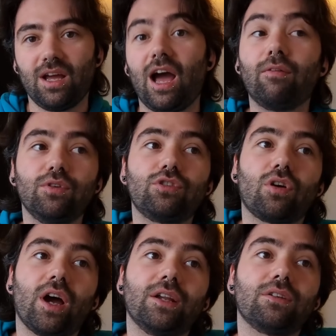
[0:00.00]
Have you
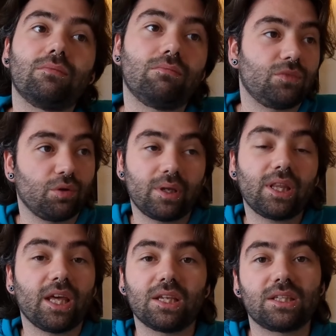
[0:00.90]
tried doing
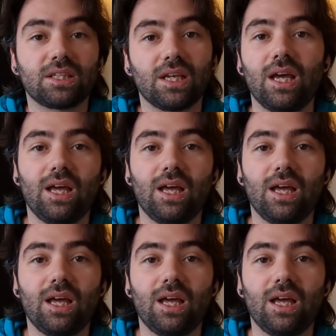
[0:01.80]
this?